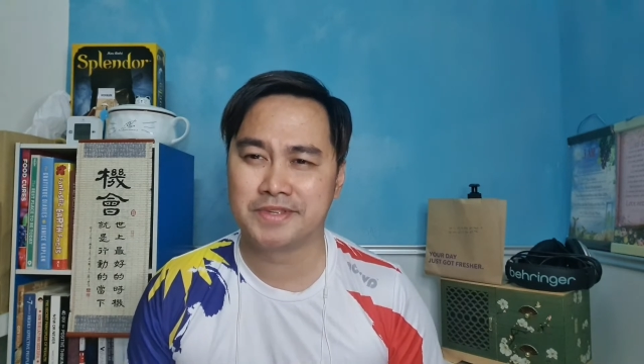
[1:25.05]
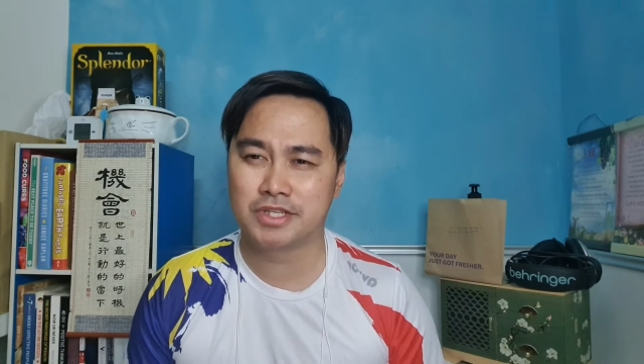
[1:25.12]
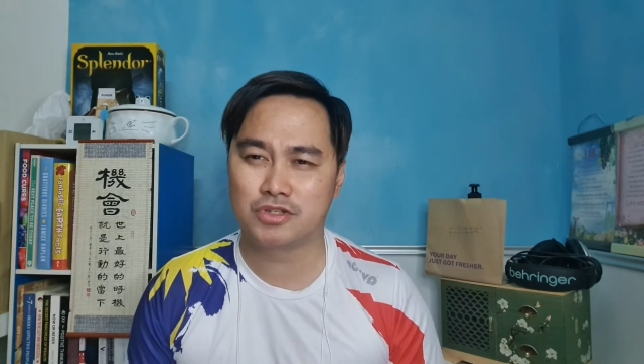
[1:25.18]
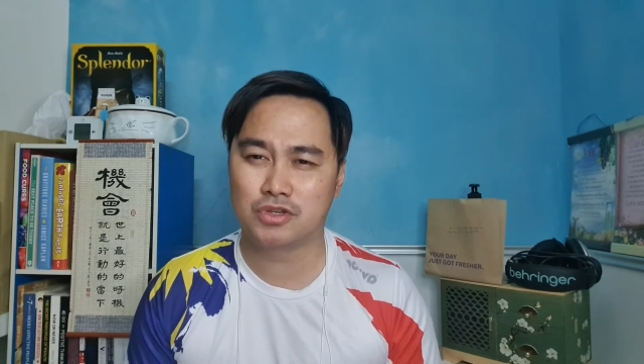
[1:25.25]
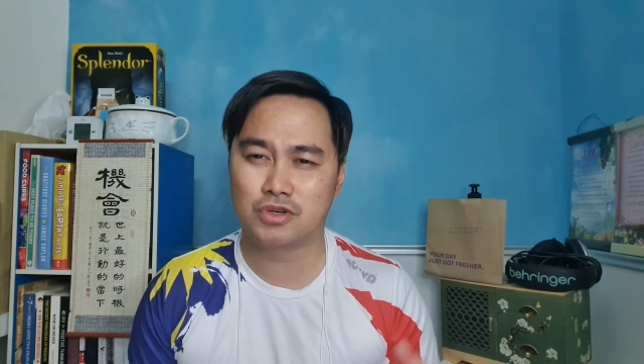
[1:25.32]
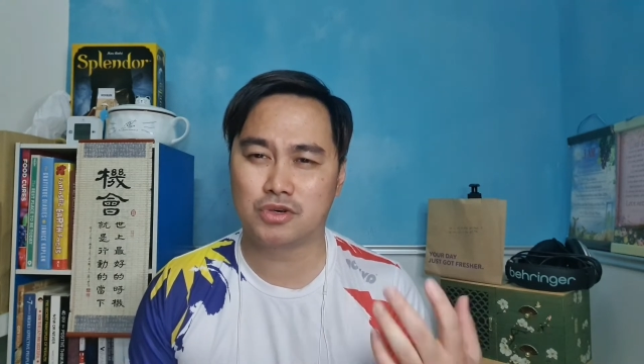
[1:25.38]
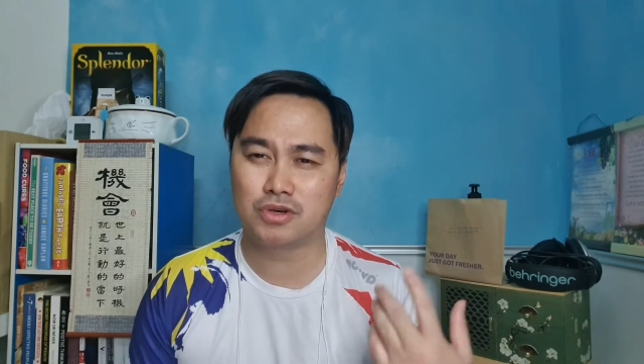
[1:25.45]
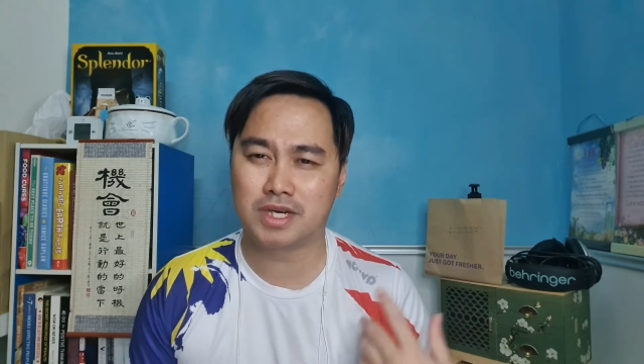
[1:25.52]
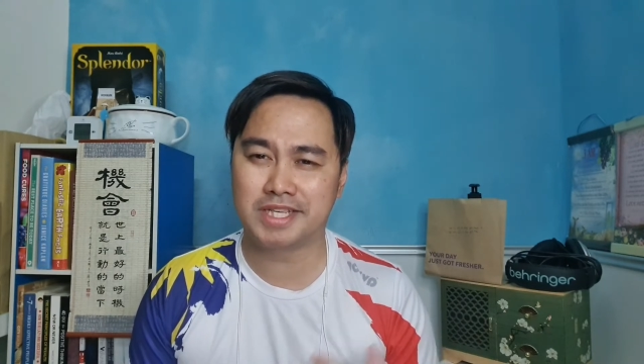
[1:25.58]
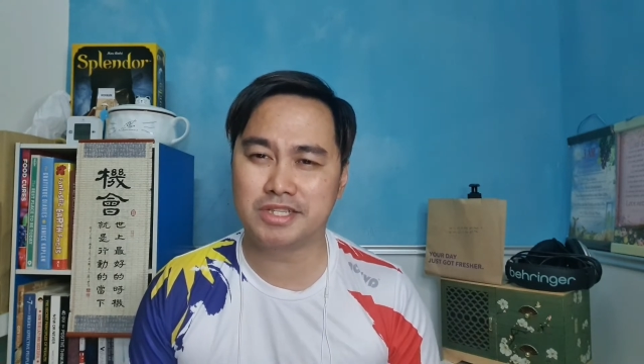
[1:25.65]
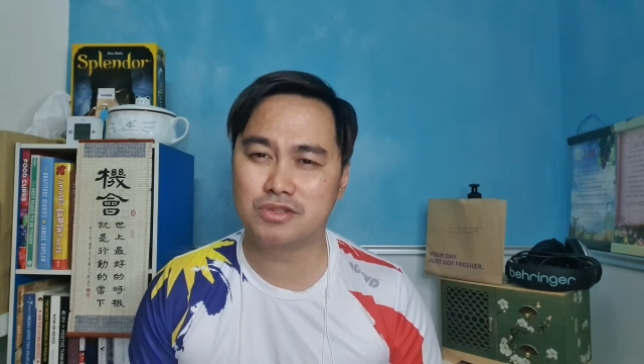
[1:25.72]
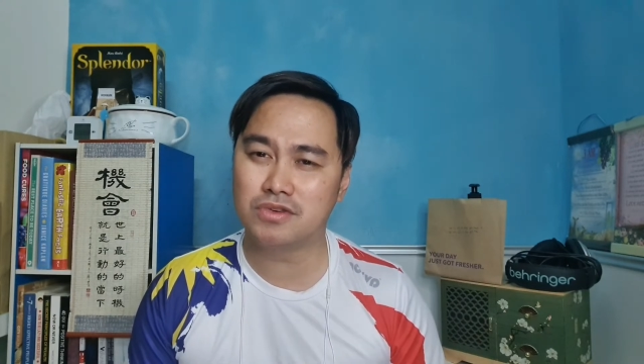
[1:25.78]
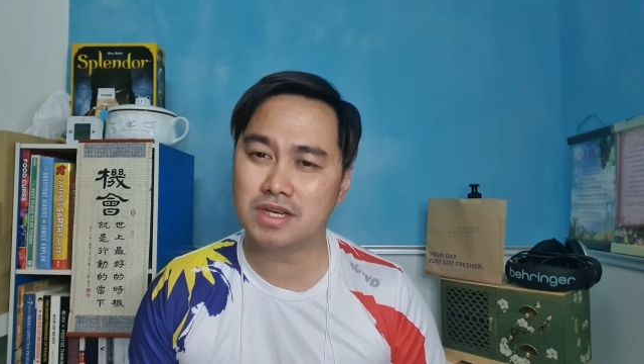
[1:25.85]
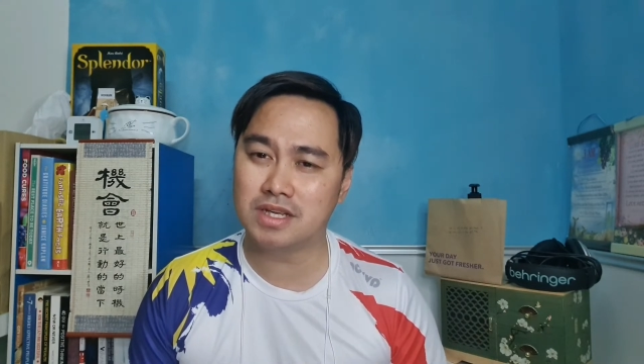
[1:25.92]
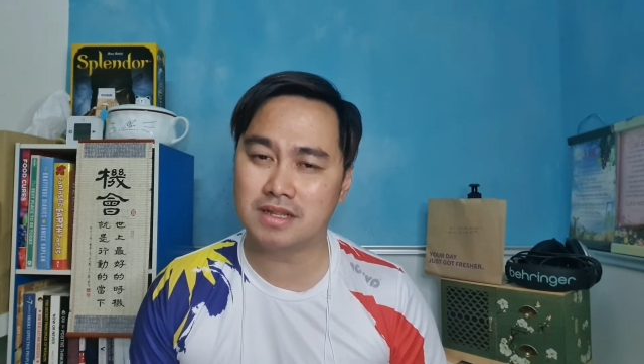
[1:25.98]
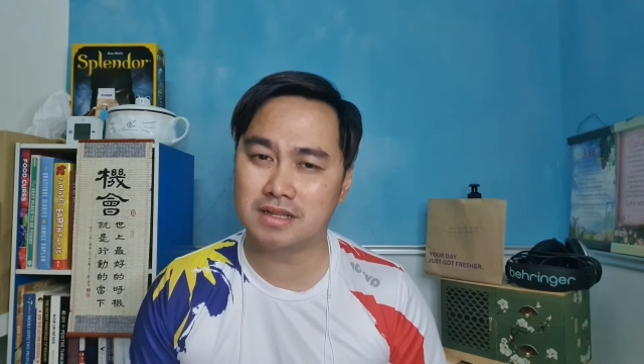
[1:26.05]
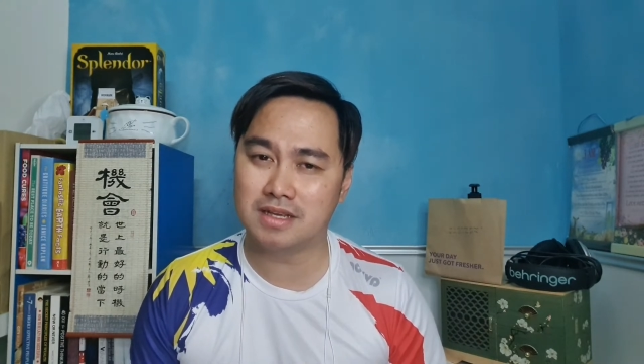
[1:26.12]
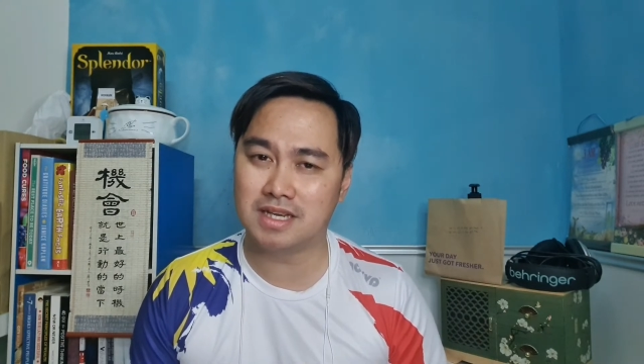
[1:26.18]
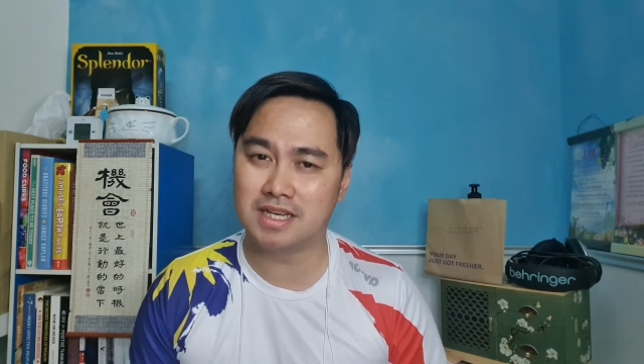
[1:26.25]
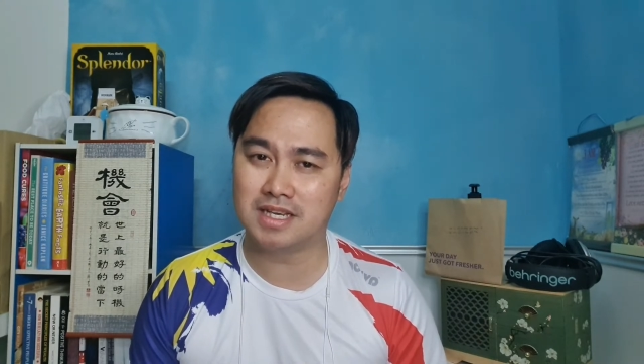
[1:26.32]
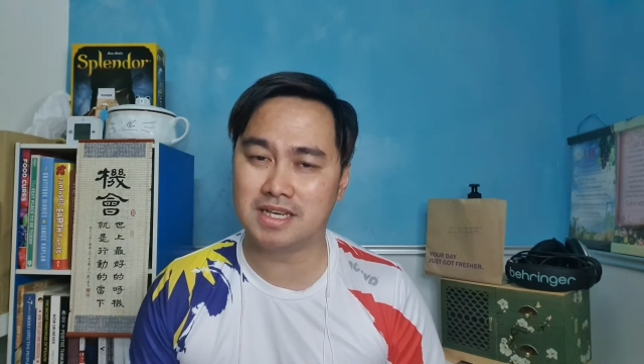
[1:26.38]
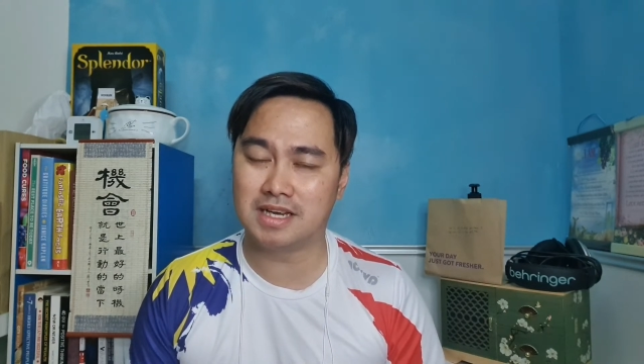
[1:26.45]
So I took it,
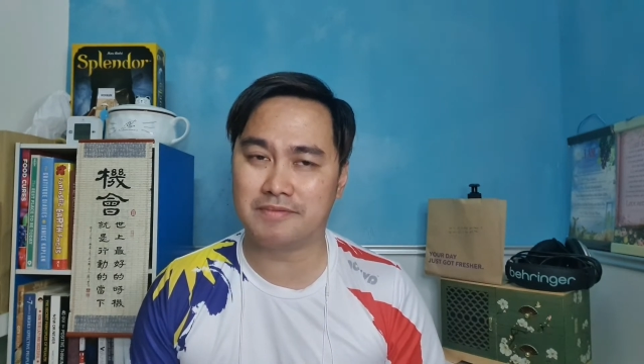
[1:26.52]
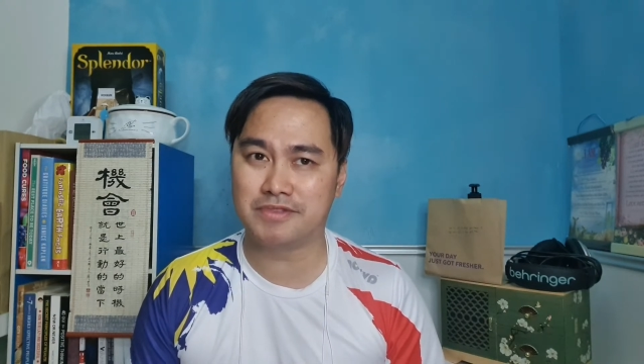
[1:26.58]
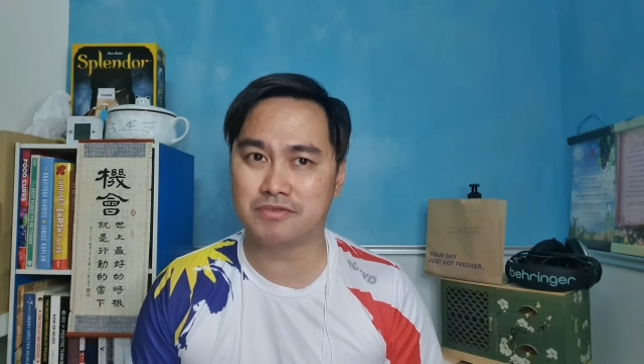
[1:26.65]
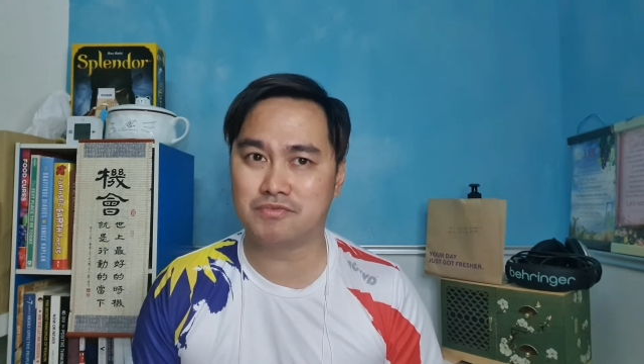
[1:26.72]
and up